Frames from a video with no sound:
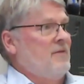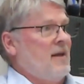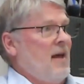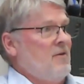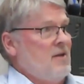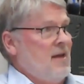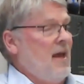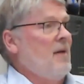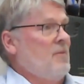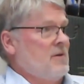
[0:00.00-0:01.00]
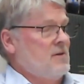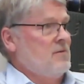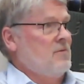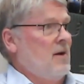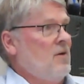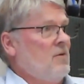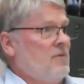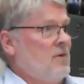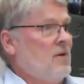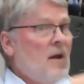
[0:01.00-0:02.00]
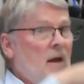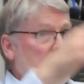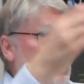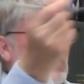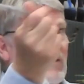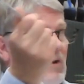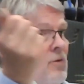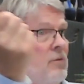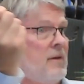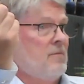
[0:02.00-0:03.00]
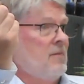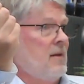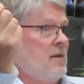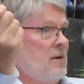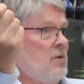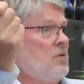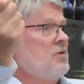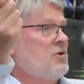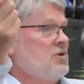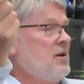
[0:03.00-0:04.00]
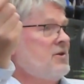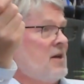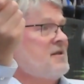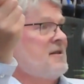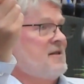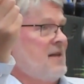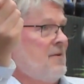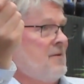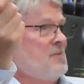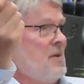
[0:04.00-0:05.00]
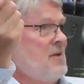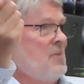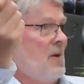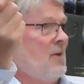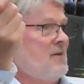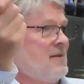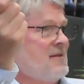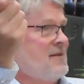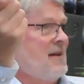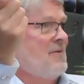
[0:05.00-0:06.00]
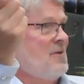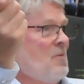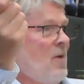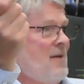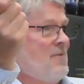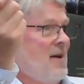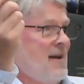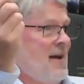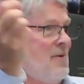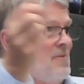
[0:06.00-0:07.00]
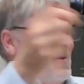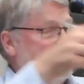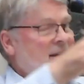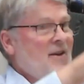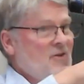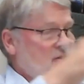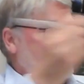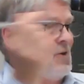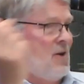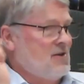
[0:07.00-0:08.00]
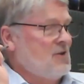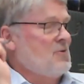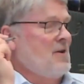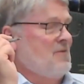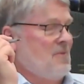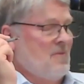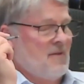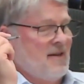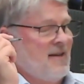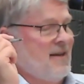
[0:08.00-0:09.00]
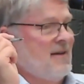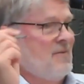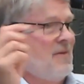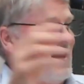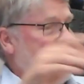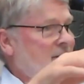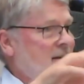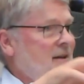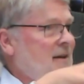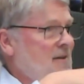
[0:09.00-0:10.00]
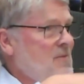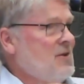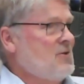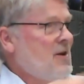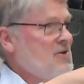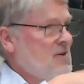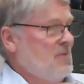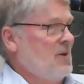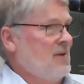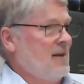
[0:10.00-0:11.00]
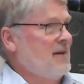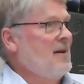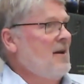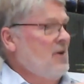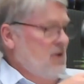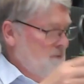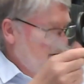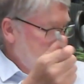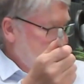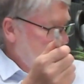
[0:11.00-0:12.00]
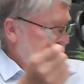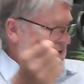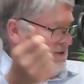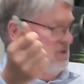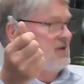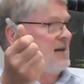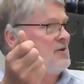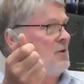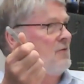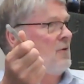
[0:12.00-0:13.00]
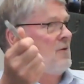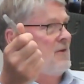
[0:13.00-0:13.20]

the county campus, right over near the new Justice Center that's being built. It's covered in white right now, but just across the street from the county administration building. You're right there at 2604